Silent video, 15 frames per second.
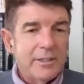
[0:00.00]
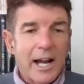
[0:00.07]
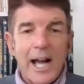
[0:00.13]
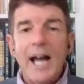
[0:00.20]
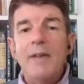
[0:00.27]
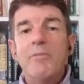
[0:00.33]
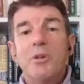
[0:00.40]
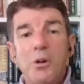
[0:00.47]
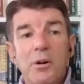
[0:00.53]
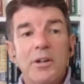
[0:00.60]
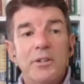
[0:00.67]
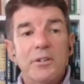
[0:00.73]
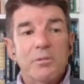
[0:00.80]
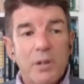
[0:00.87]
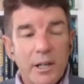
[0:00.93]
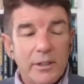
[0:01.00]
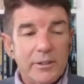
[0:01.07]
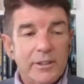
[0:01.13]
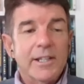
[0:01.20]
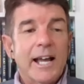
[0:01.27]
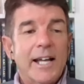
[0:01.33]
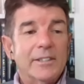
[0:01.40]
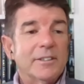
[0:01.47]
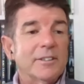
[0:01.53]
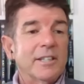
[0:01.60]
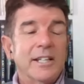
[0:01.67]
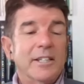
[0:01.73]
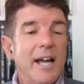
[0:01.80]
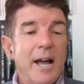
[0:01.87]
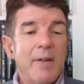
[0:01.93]
I'm going to run.
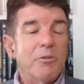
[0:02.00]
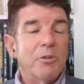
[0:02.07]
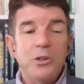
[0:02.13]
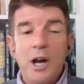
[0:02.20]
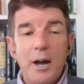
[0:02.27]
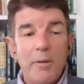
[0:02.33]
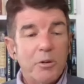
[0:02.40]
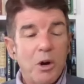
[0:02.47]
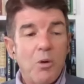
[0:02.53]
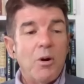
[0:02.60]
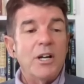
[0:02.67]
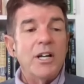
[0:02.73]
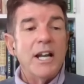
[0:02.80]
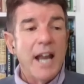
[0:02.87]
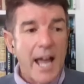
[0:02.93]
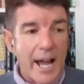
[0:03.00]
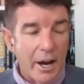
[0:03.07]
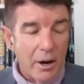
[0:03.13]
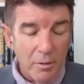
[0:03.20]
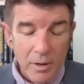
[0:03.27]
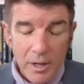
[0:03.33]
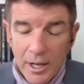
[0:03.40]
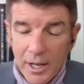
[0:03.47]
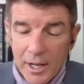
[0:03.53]
I'm going now."